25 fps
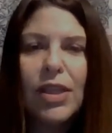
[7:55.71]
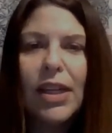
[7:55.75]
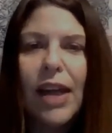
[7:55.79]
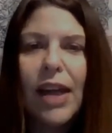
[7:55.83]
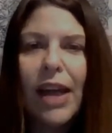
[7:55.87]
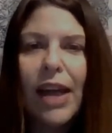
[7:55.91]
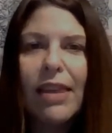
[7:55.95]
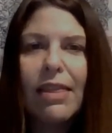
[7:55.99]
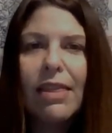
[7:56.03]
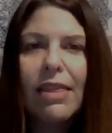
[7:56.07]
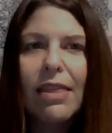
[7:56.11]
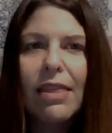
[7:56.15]
And
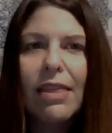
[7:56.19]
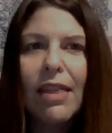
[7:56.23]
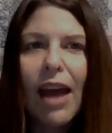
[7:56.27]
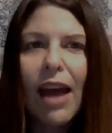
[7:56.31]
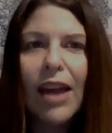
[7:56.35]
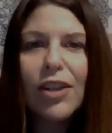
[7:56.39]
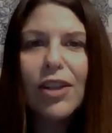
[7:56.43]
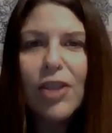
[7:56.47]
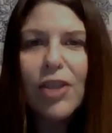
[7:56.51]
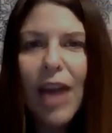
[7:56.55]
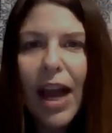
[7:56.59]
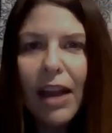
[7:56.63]
I
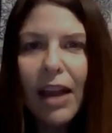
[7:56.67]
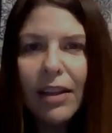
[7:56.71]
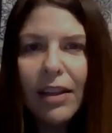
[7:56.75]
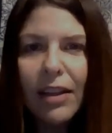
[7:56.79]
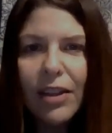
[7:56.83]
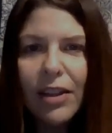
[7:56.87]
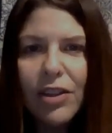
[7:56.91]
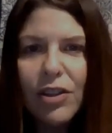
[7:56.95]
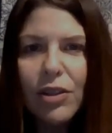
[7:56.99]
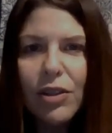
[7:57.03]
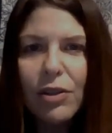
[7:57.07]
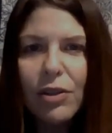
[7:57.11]
I
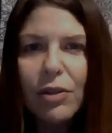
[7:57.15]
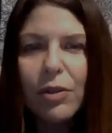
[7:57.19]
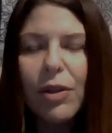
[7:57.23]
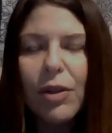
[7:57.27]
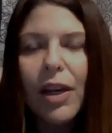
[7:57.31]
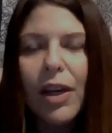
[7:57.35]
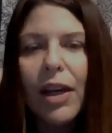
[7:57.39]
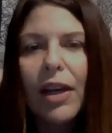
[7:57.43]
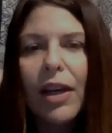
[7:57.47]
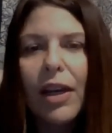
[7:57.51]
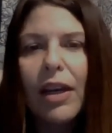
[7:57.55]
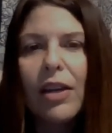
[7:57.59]
challenge
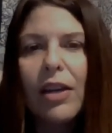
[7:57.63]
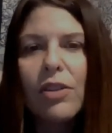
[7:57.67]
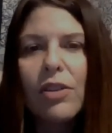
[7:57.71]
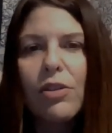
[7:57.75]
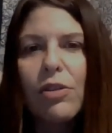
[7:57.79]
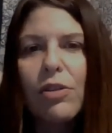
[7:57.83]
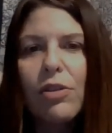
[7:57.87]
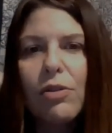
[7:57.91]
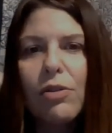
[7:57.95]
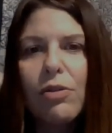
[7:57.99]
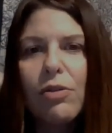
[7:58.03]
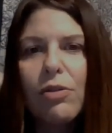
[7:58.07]
you
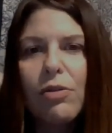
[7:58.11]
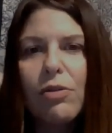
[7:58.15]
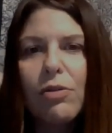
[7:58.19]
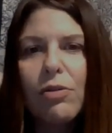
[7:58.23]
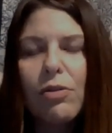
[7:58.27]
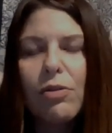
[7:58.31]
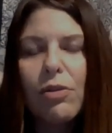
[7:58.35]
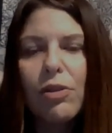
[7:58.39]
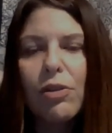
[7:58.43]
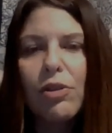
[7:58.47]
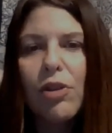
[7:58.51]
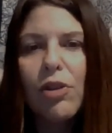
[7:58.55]

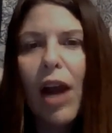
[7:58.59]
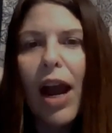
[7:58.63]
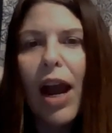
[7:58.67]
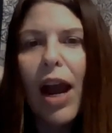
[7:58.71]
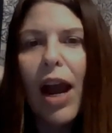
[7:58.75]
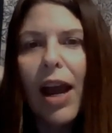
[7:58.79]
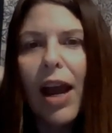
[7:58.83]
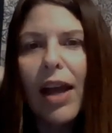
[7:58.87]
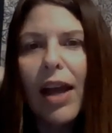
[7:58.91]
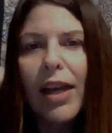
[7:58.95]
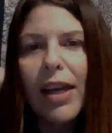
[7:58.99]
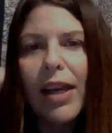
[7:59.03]
to
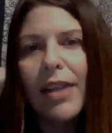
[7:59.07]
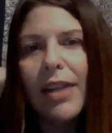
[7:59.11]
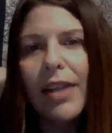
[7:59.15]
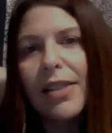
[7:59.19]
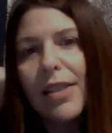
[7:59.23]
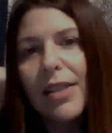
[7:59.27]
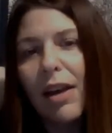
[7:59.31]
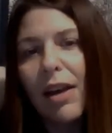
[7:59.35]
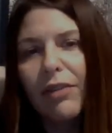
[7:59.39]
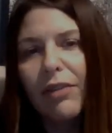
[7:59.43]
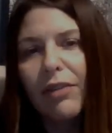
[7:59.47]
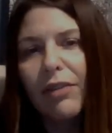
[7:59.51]
try a
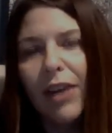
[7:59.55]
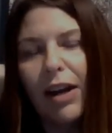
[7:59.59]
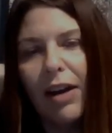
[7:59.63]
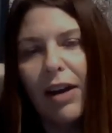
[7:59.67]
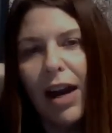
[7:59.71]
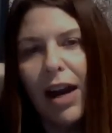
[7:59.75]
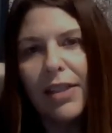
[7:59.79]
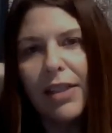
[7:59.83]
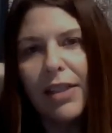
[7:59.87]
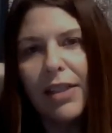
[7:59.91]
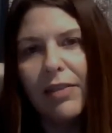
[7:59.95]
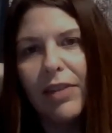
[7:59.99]
self care
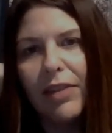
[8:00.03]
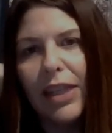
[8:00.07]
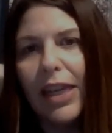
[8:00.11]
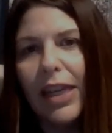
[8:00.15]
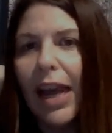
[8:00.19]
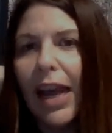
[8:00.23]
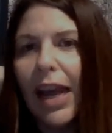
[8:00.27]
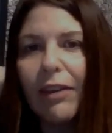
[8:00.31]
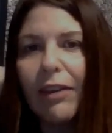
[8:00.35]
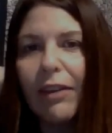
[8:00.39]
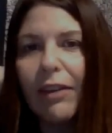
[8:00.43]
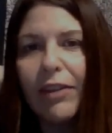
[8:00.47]

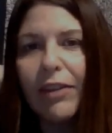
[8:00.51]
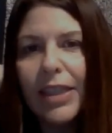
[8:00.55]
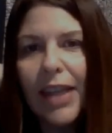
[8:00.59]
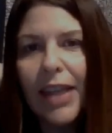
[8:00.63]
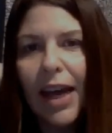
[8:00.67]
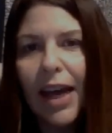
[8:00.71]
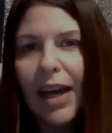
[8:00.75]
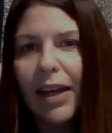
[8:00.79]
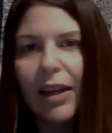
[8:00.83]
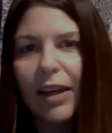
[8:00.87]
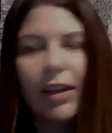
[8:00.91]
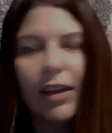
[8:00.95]
activity every
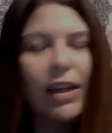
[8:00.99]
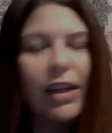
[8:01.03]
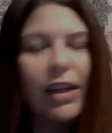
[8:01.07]
day,